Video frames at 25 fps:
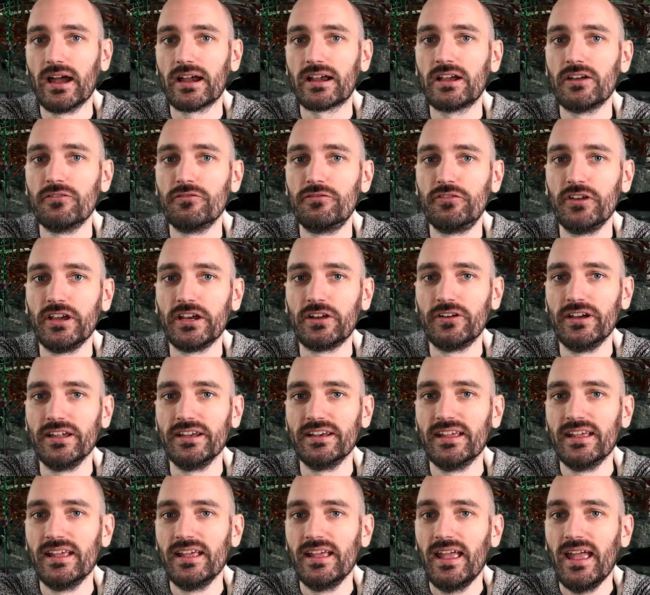configure it,
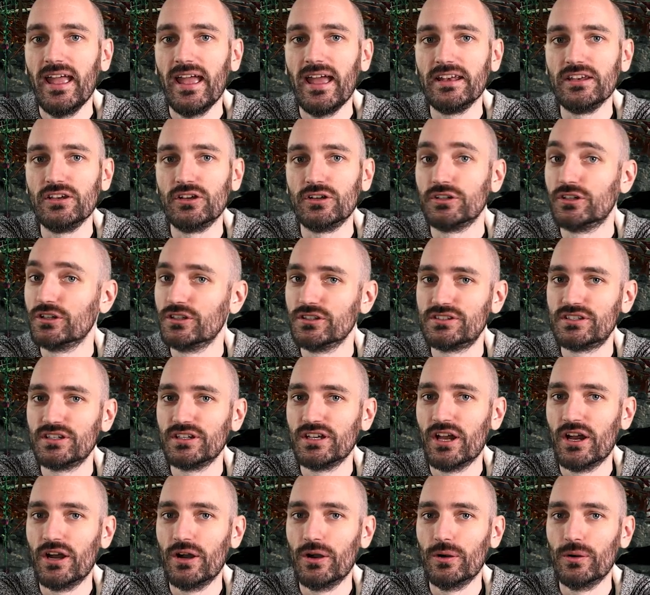and you're good to
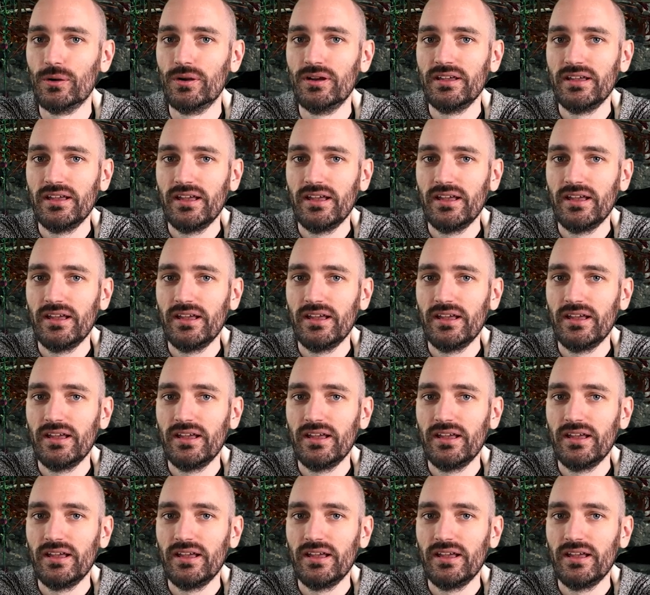go.